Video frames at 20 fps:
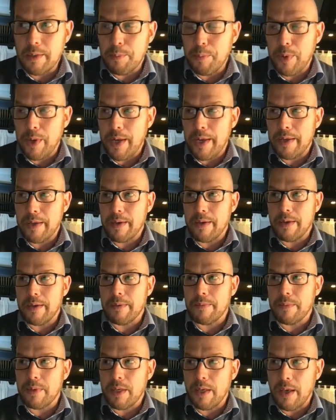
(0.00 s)

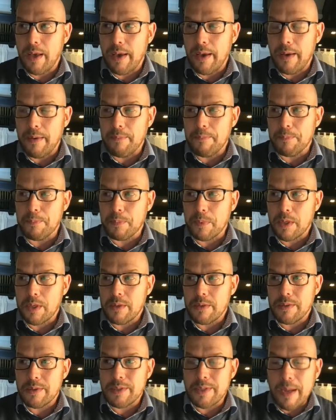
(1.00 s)
player
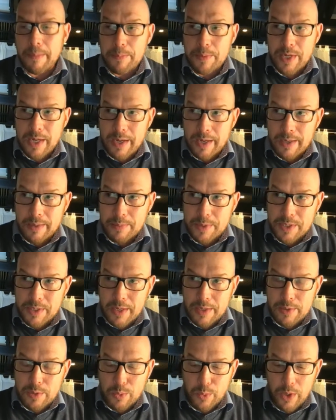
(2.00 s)
sometimes
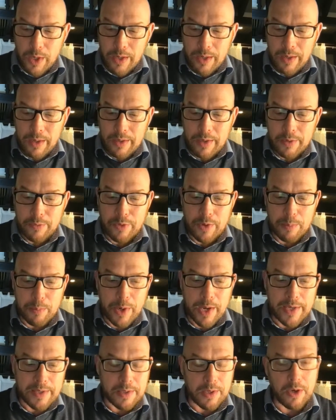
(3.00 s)
does well if he
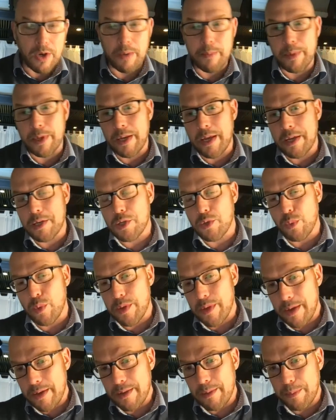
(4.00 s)
plays in combination with
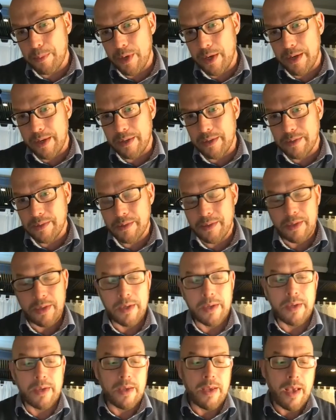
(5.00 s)
other players,
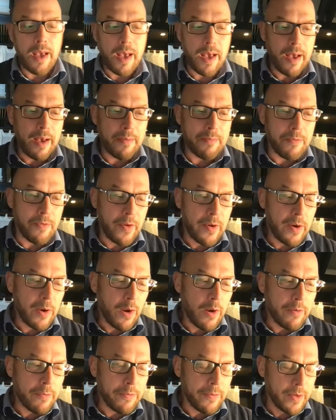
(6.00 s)
very
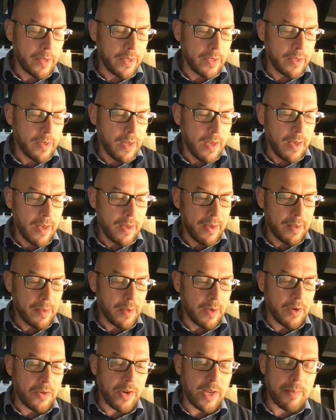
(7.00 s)
often
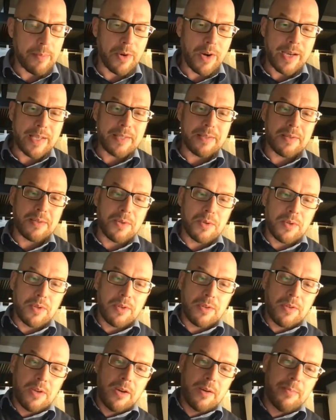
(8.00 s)
the cream rises to the
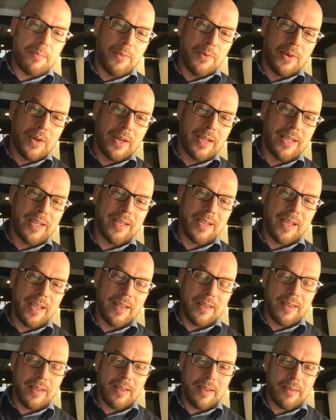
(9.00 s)
top, right? And
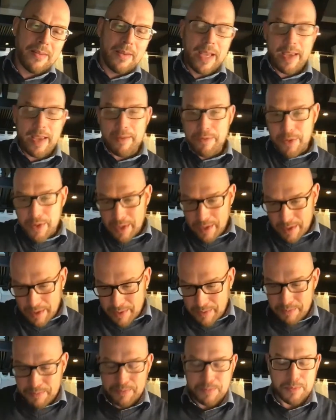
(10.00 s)
the
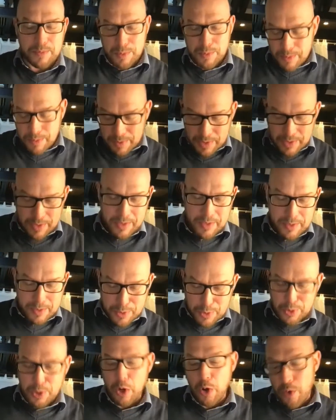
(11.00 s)
heavier, the
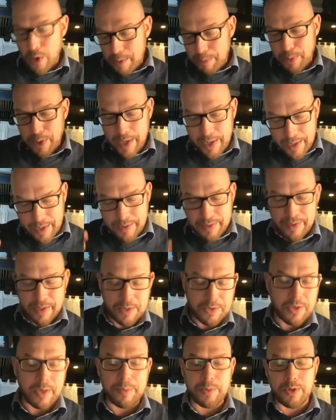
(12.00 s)
slower players, they
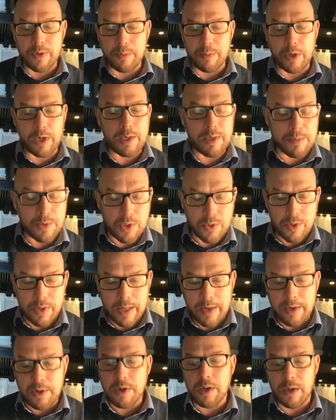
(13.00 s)
drop to the bottom. So
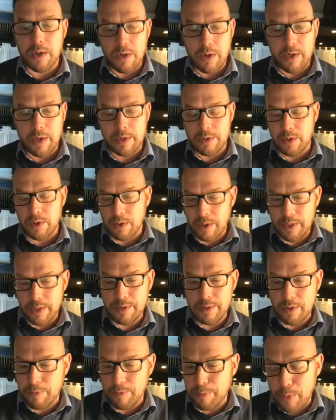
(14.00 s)
then you can look at your
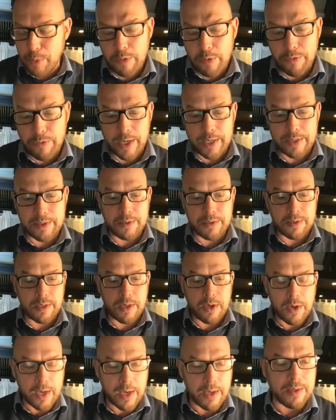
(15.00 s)
list of profiles and see,
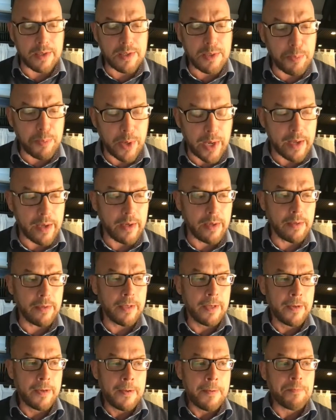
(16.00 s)
okay, this player
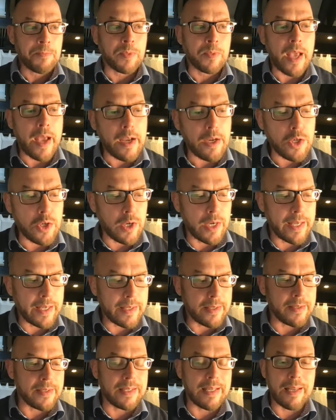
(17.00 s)
actually
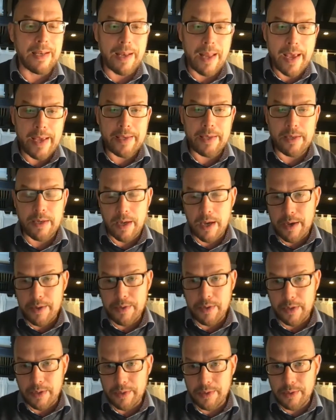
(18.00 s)
is delaying
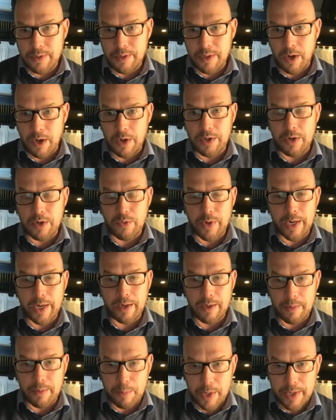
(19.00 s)
others on a
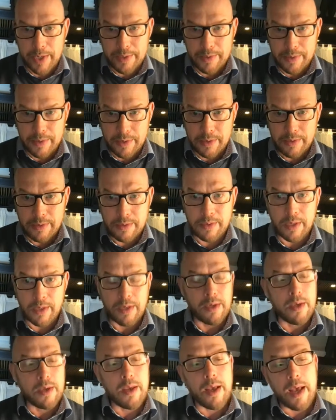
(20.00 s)
regular basis.
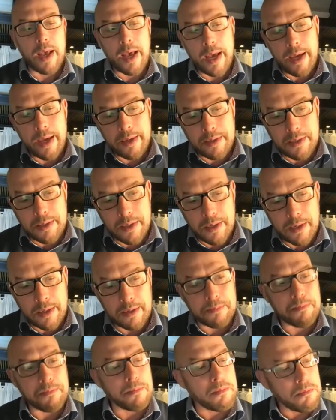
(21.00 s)

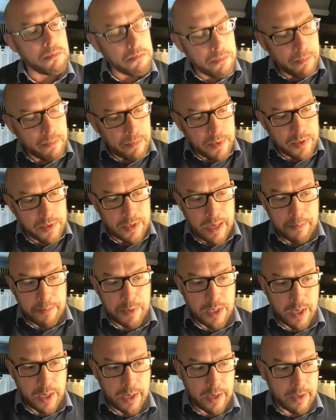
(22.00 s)
And
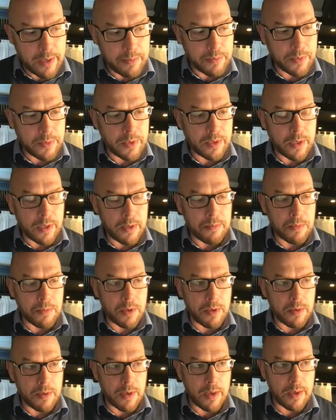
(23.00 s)
sometimes
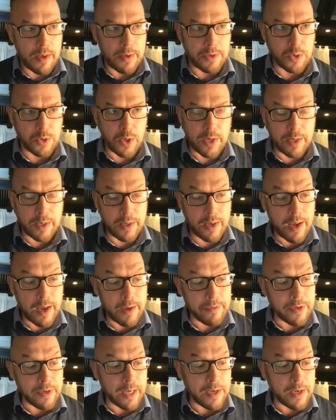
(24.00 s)
you can then have an